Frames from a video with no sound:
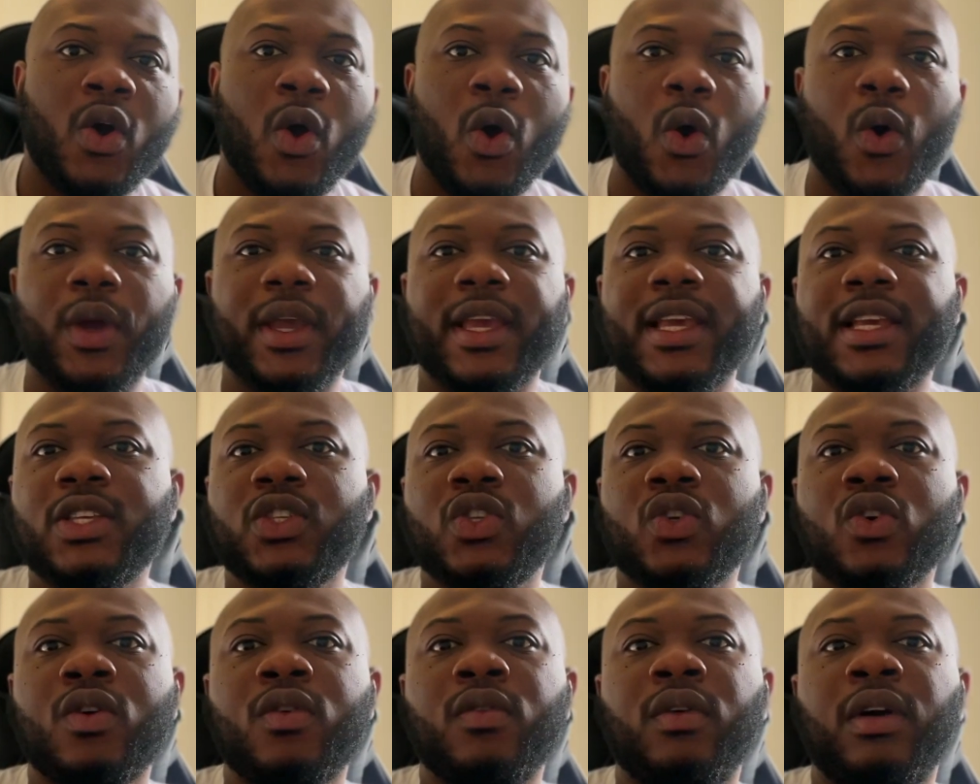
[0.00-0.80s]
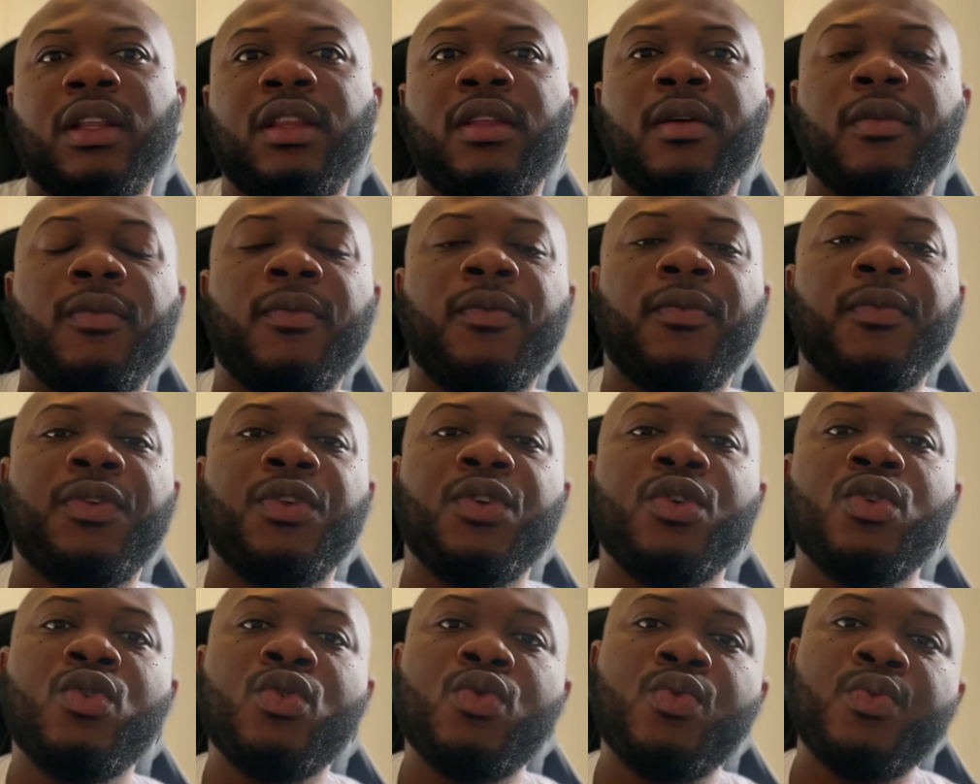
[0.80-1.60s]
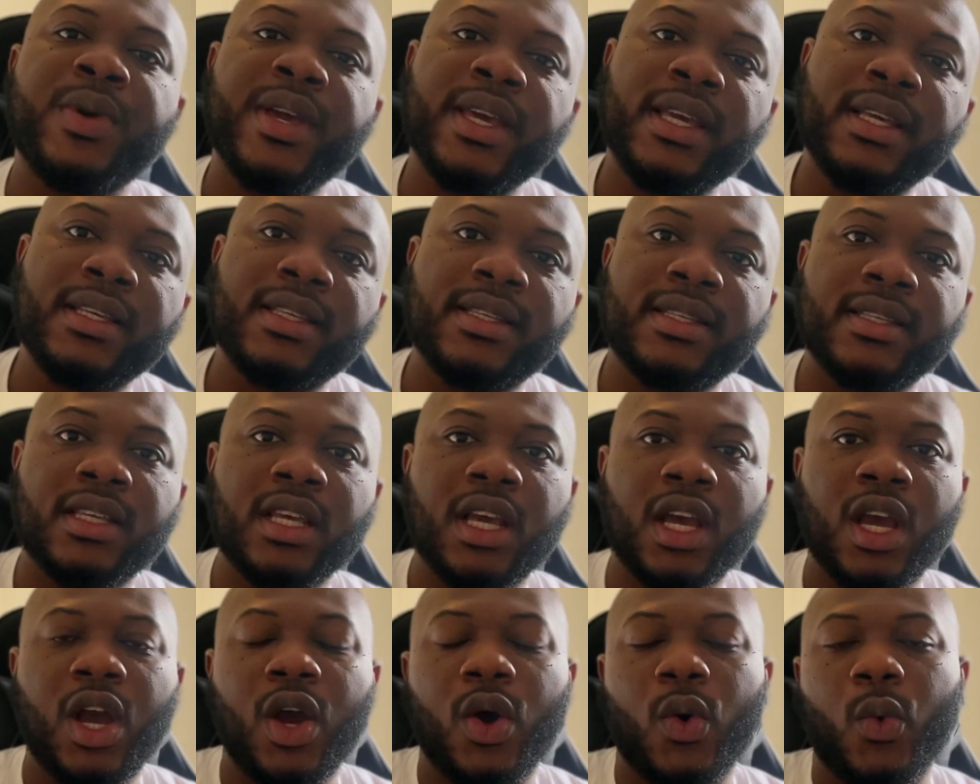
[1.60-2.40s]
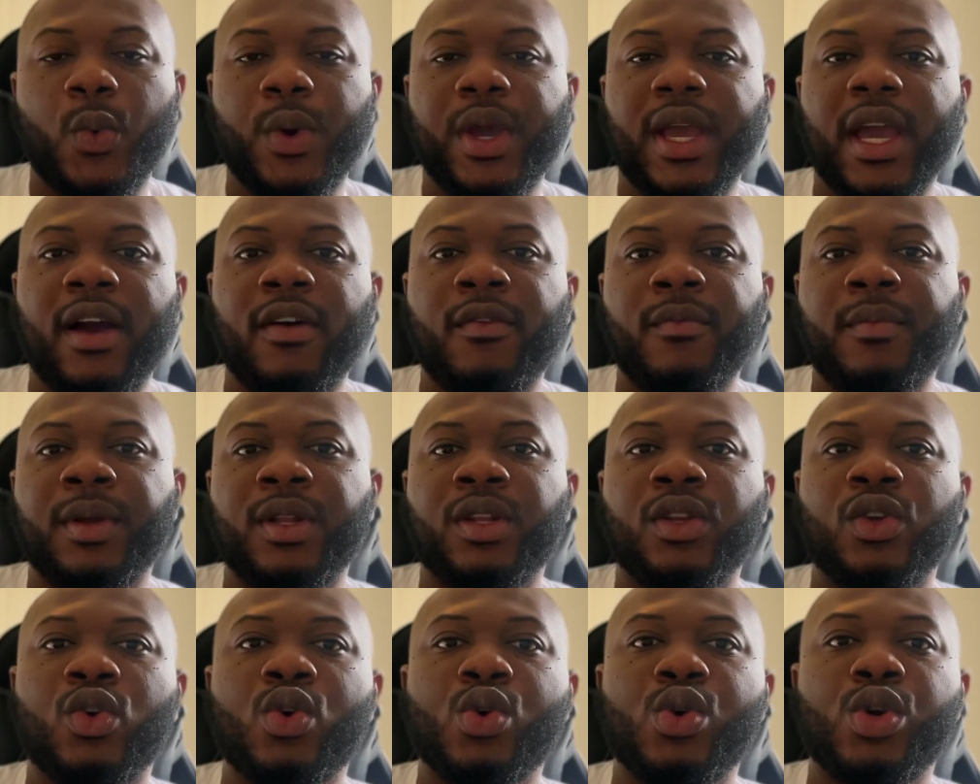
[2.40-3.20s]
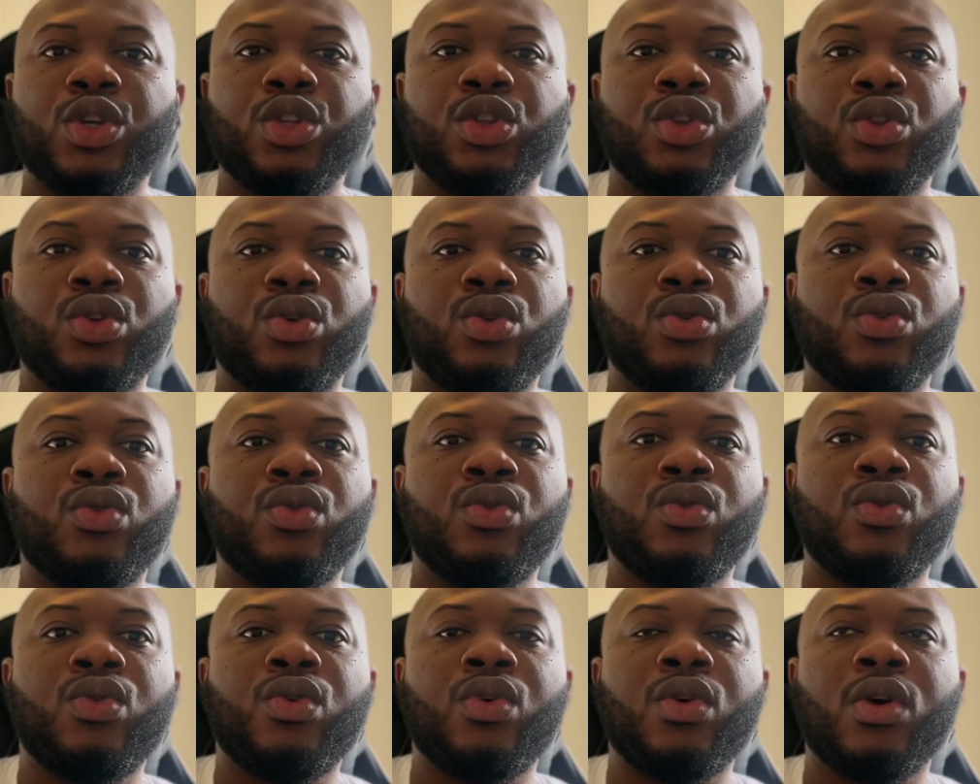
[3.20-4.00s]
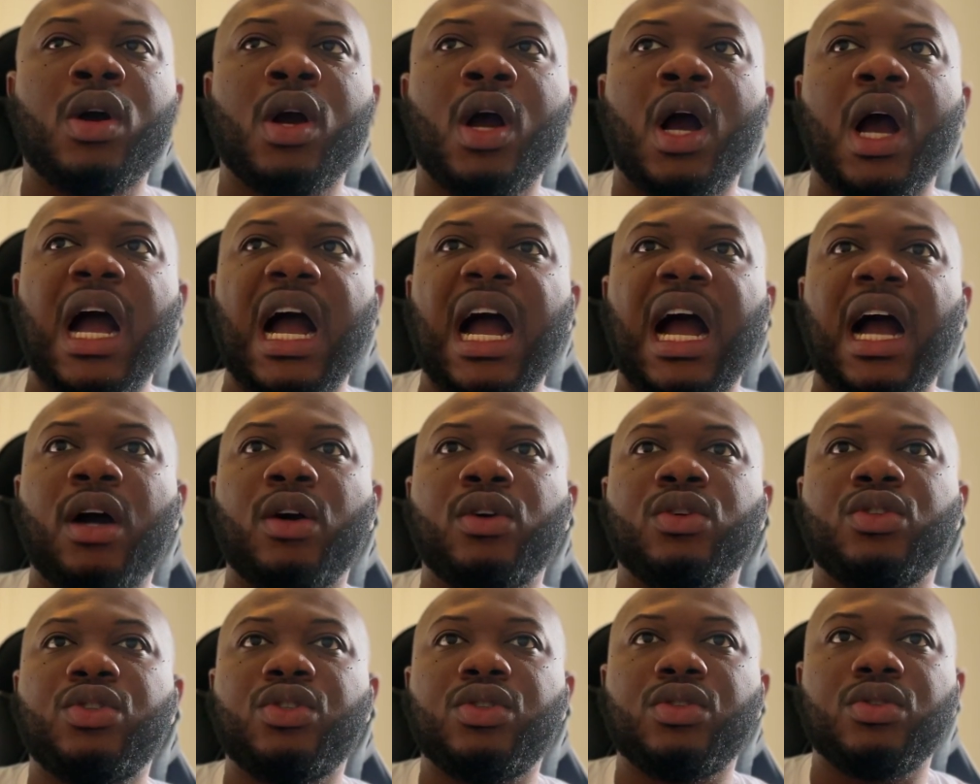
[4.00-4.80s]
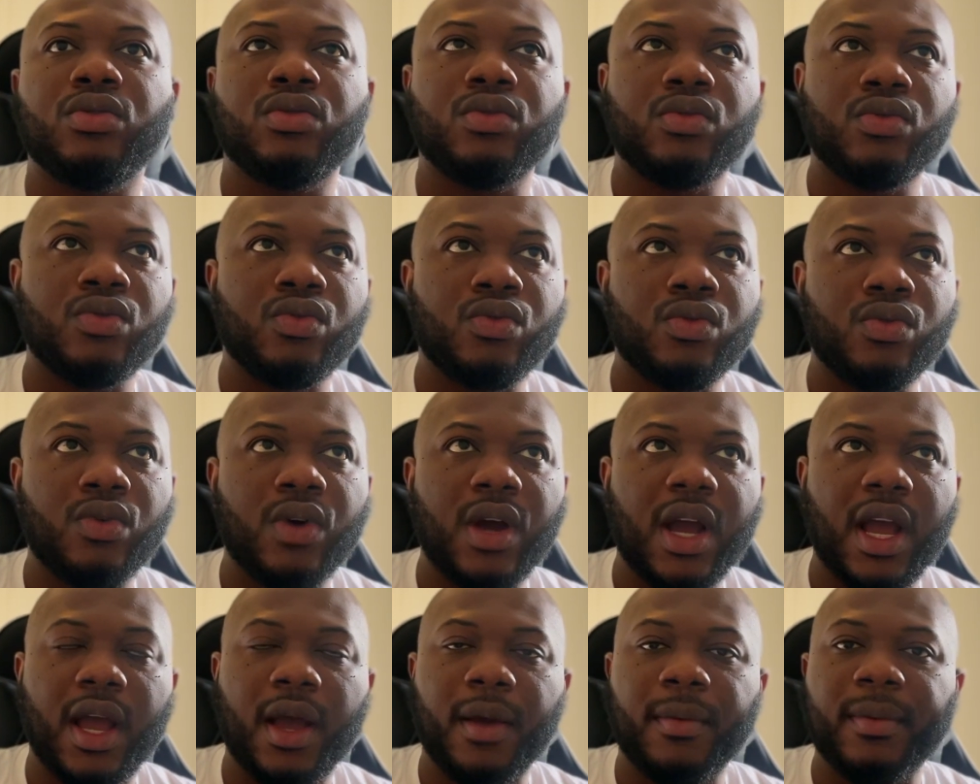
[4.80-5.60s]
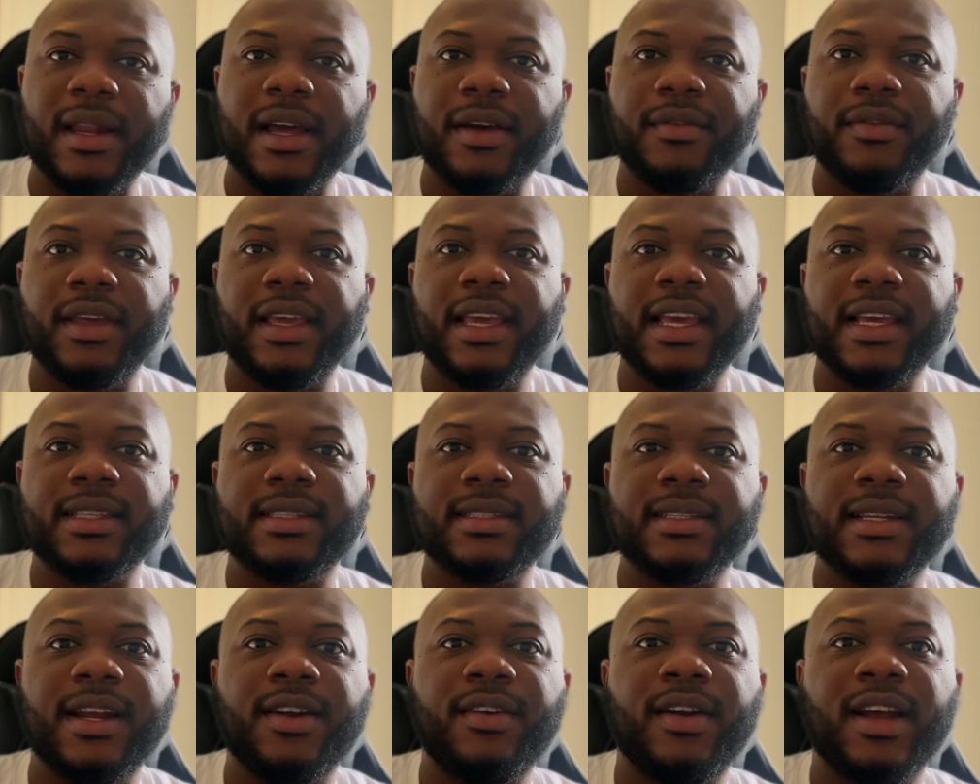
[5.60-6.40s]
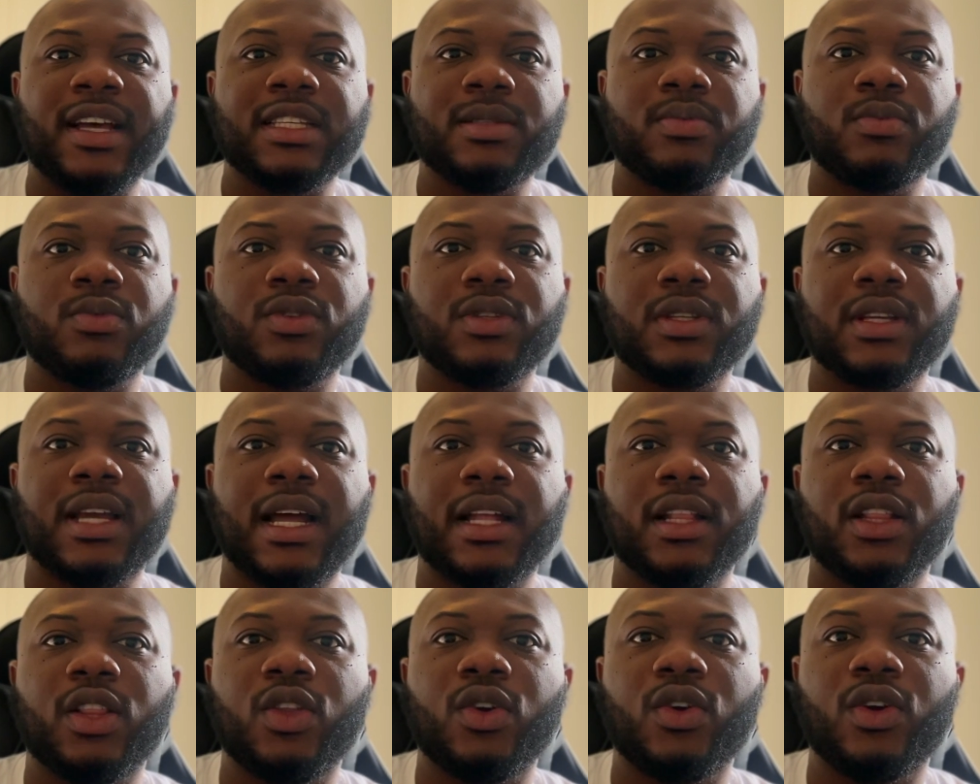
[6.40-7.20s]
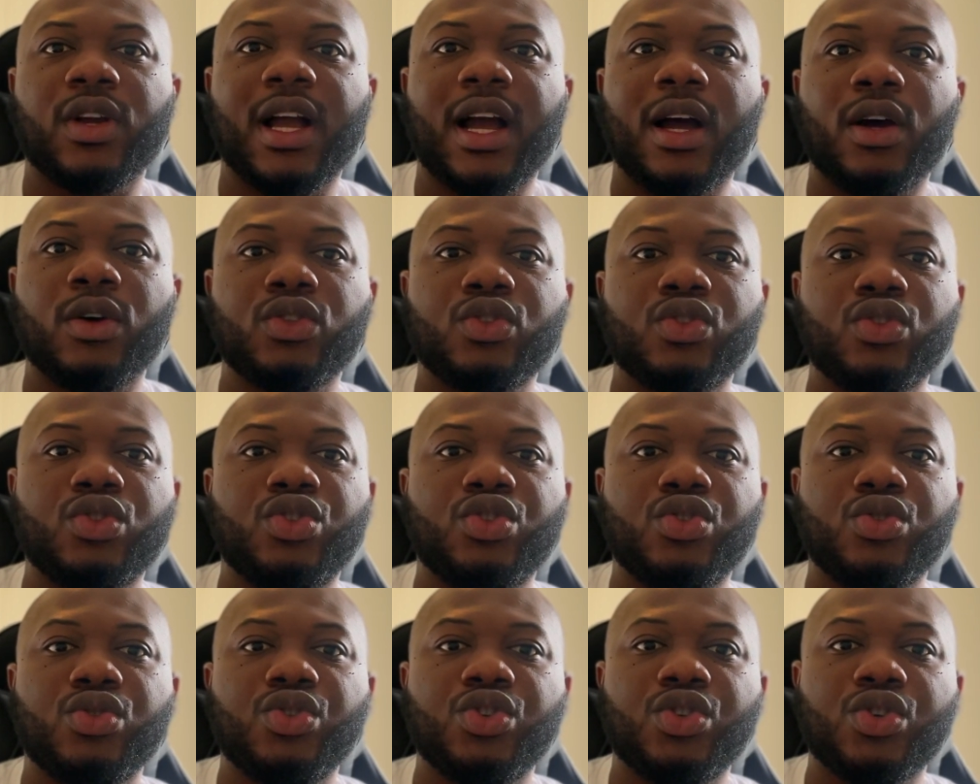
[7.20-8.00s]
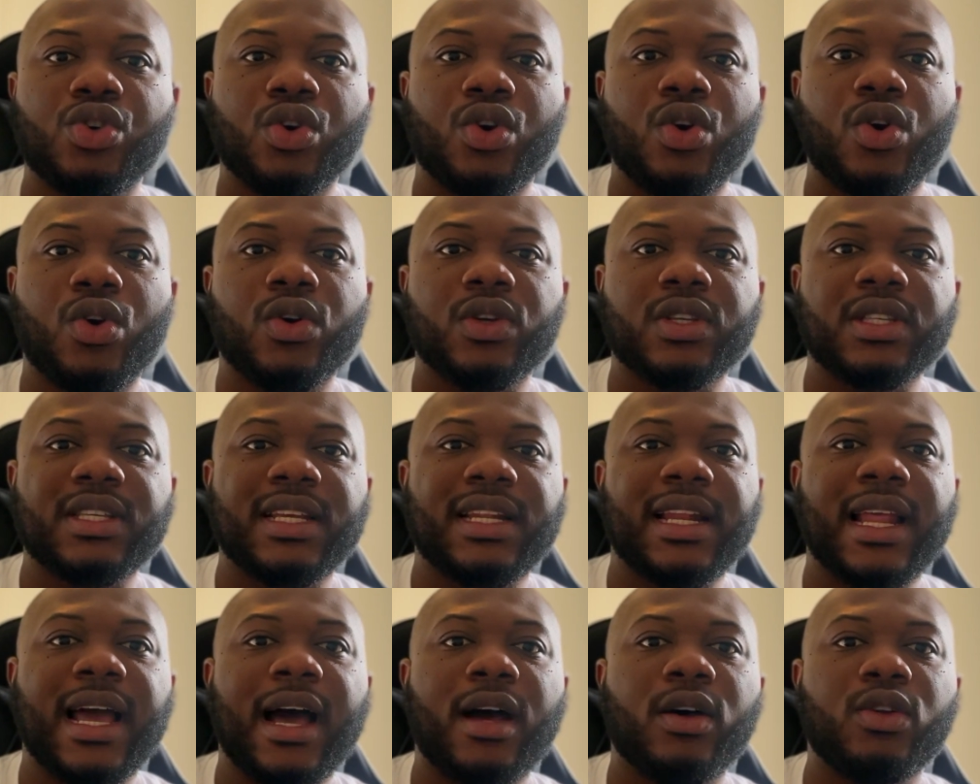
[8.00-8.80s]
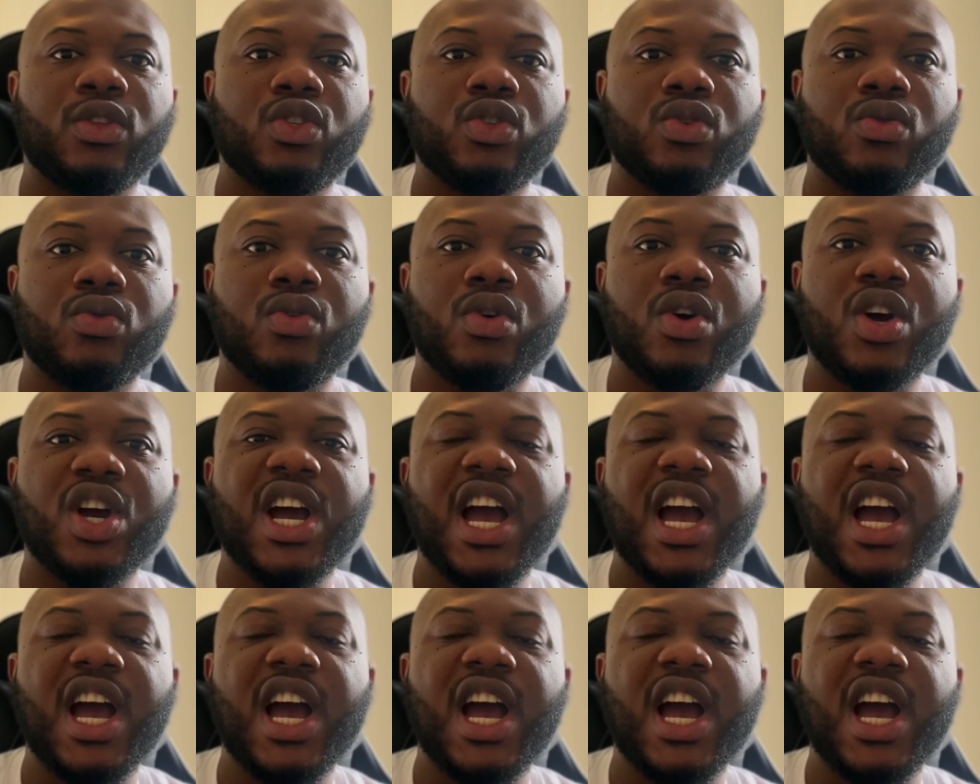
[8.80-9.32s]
Okay, so over the few weeks we have been going through how to navigate the Erasmus catalog, how to choose your course, and how to